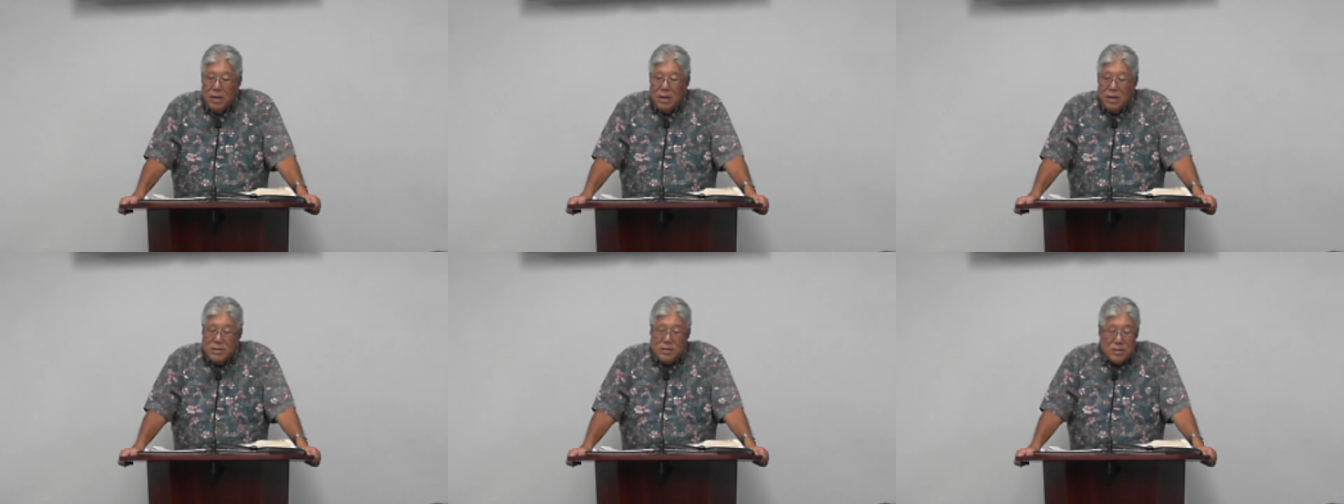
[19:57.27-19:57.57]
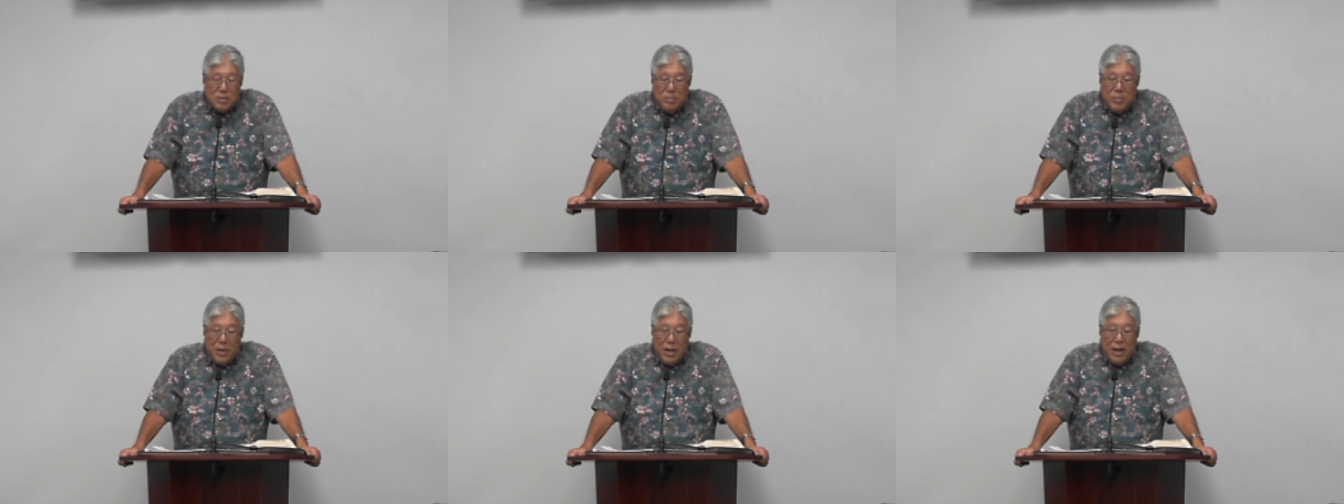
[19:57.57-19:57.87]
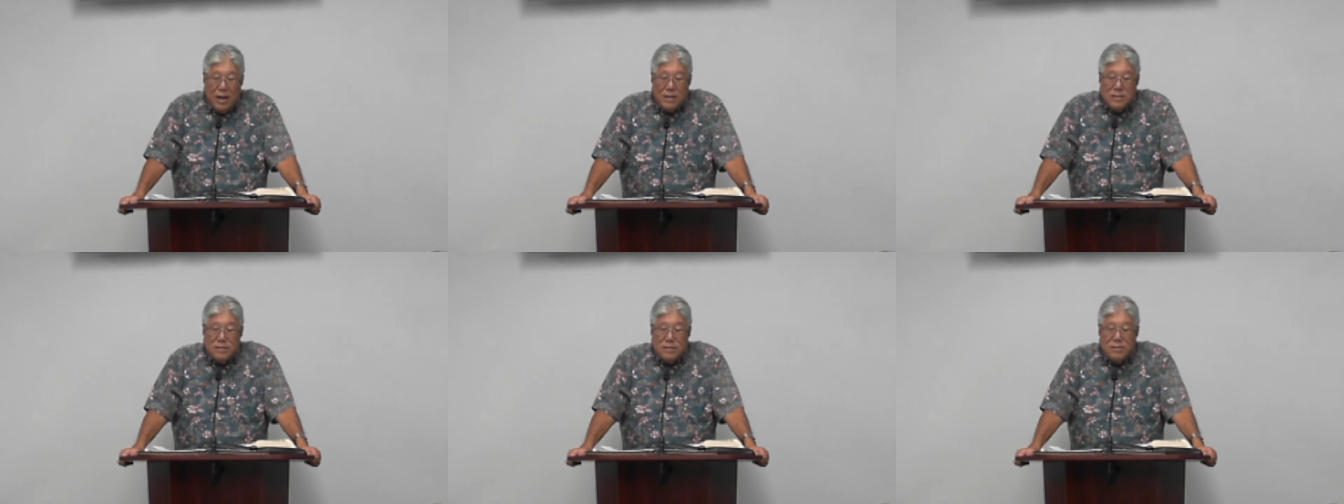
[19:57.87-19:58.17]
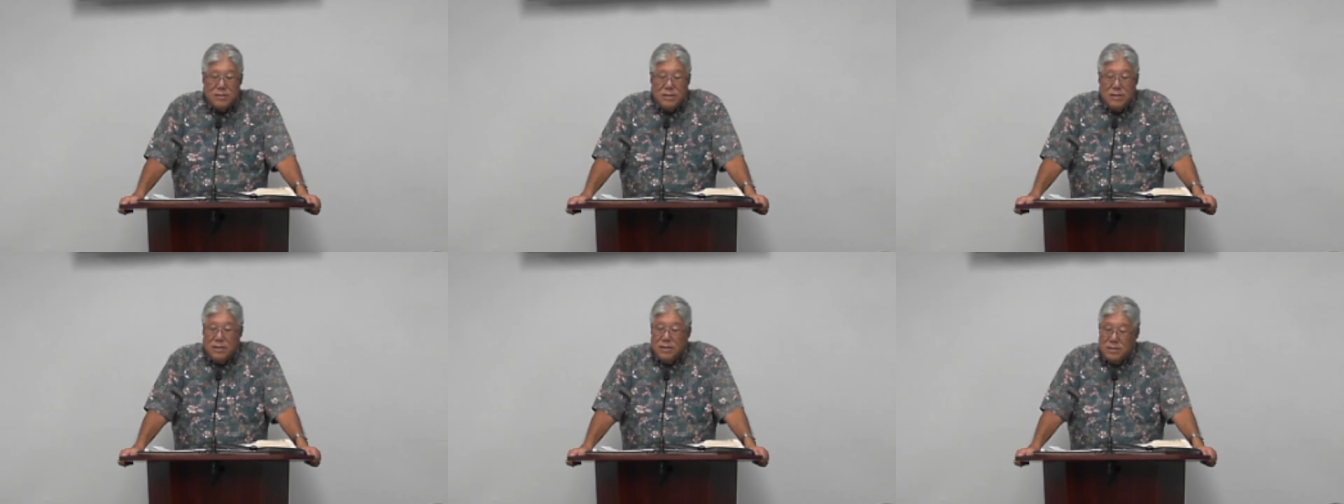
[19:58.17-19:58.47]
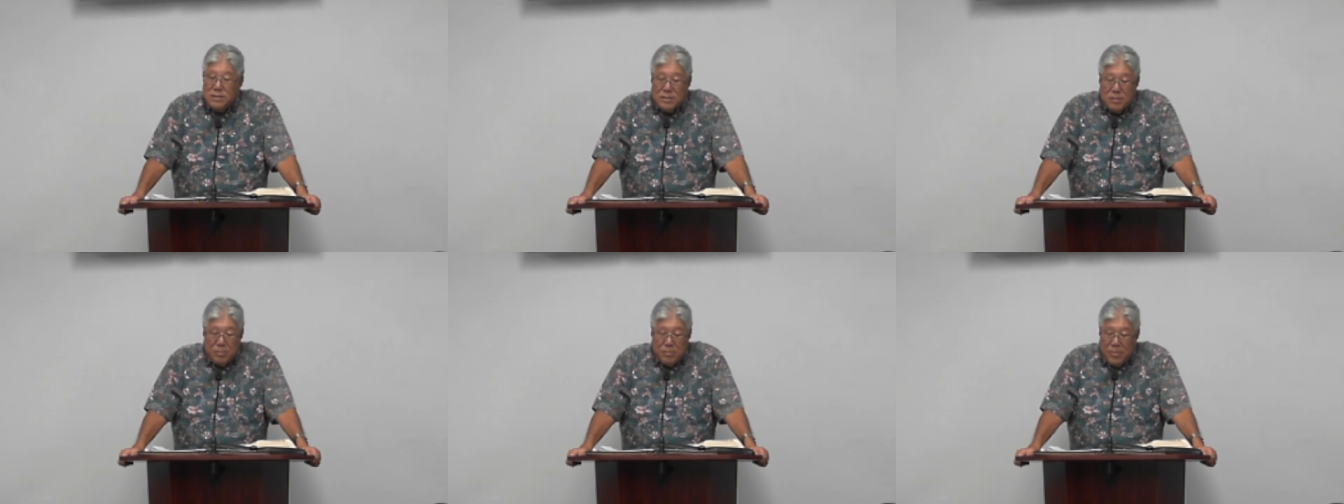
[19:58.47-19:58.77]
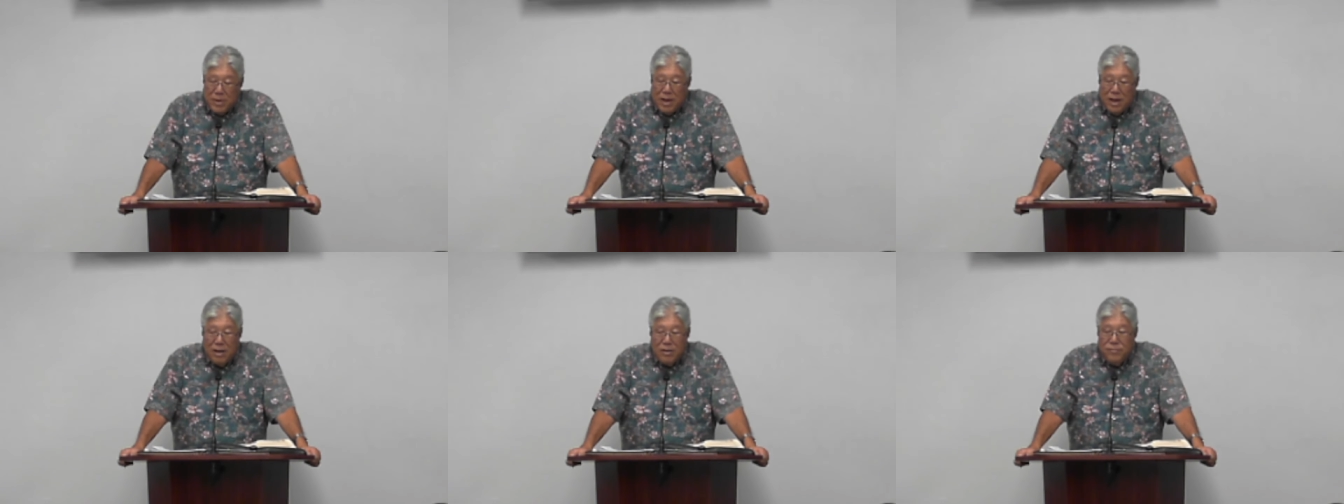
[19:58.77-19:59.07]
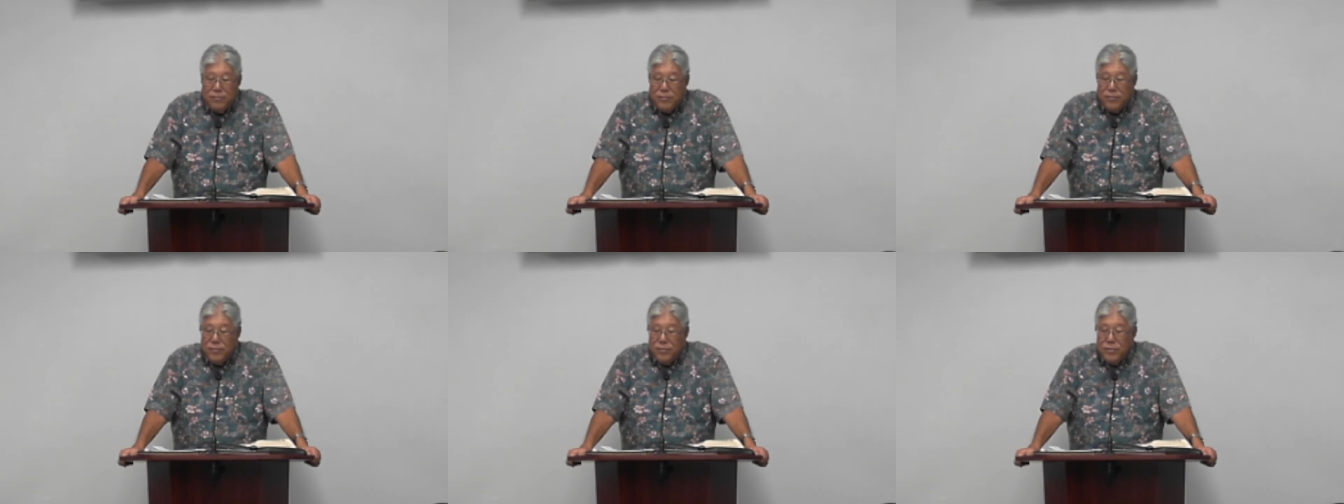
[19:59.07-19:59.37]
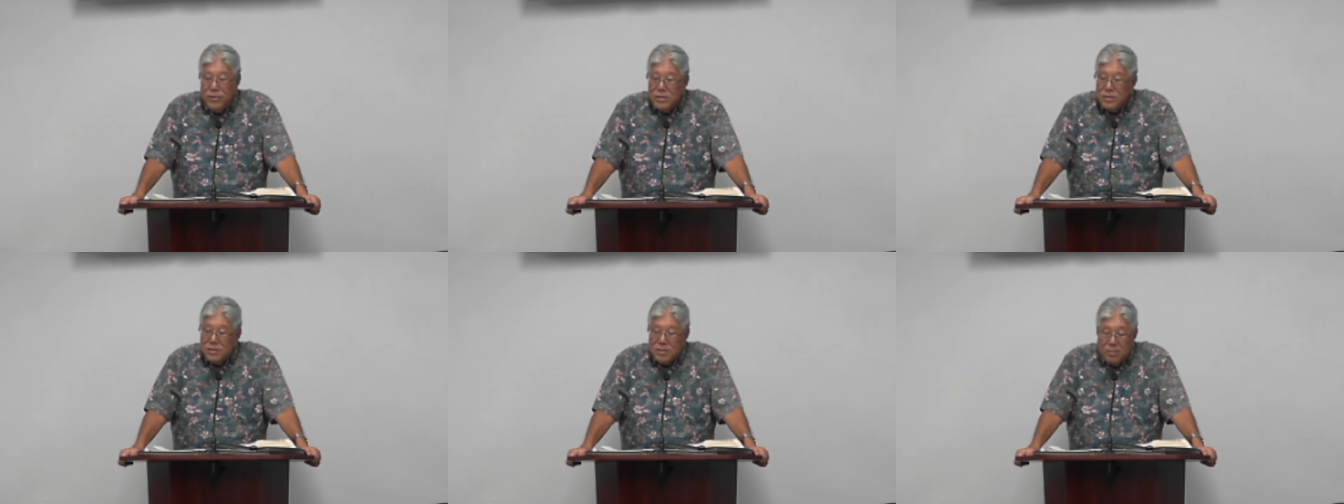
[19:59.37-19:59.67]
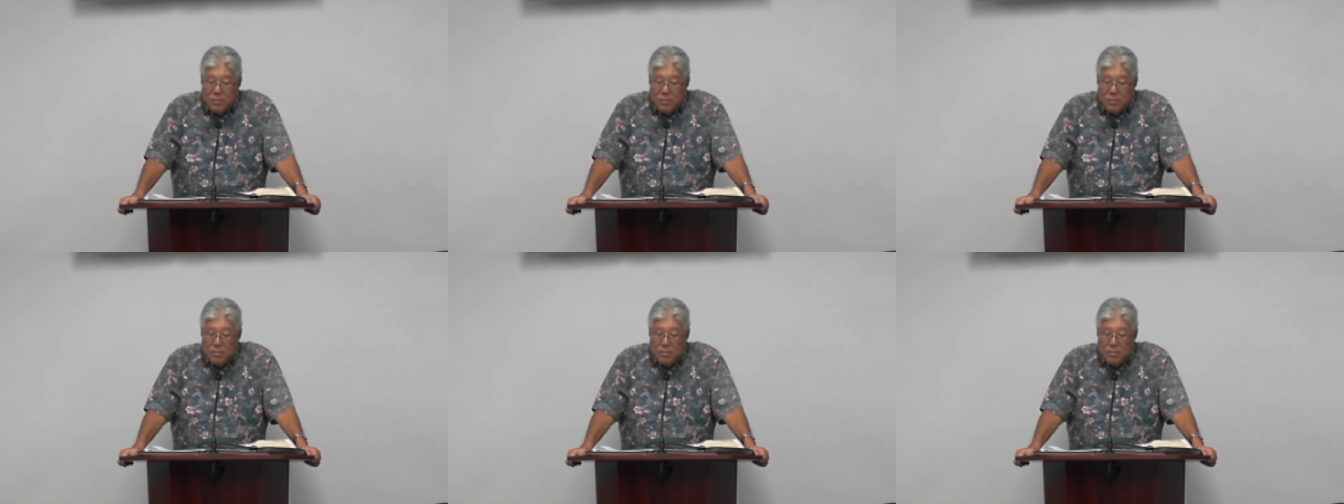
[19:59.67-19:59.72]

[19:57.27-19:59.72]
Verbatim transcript: it's a bad seed, it's a bad fruit, it's a